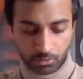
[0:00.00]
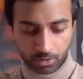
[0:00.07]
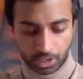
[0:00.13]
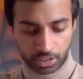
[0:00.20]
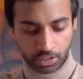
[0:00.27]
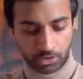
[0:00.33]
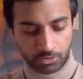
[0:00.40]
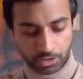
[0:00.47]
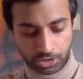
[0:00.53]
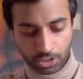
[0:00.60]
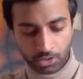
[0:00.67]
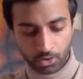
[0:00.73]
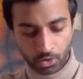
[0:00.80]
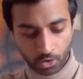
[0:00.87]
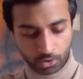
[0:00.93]
We're
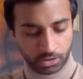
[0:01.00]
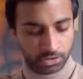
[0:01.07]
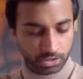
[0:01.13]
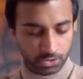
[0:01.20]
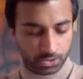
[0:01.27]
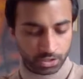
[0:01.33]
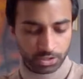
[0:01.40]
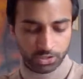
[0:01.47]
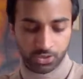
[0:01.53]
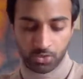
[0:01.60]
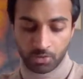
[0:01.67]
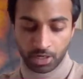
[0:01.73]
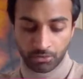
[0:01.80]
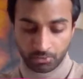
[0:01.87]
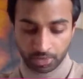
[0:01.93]
encouraging all the students to wear